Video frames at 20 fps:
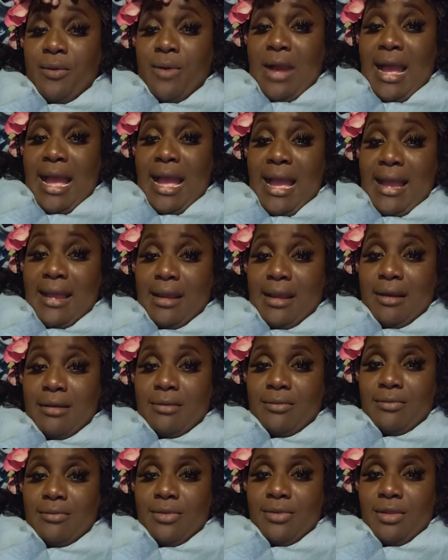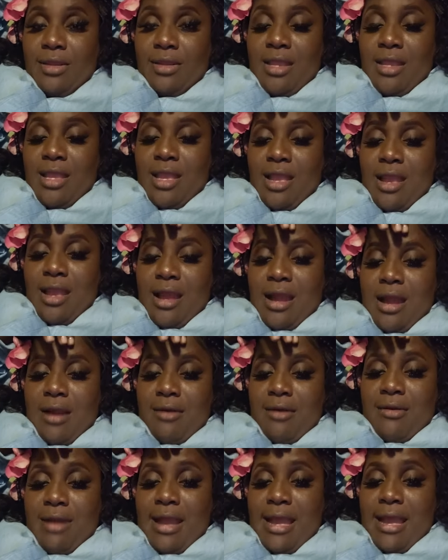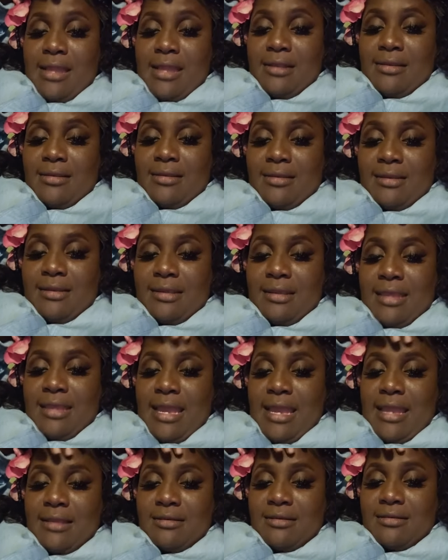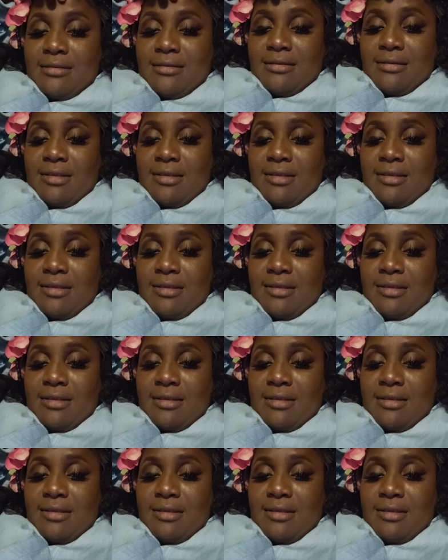while. All right? Yes.